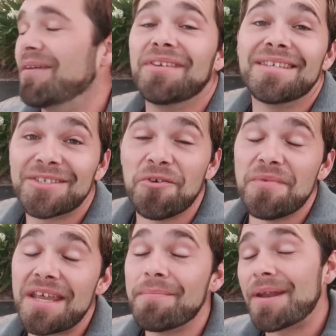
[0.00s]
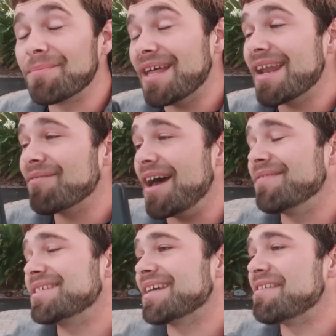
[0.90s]
I've done so many, but I'm glad I've
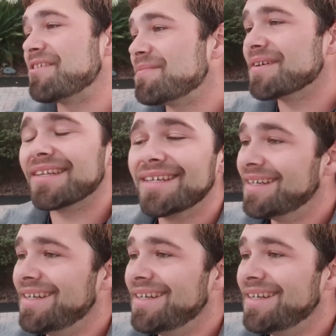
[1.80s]
gotten the Scyther But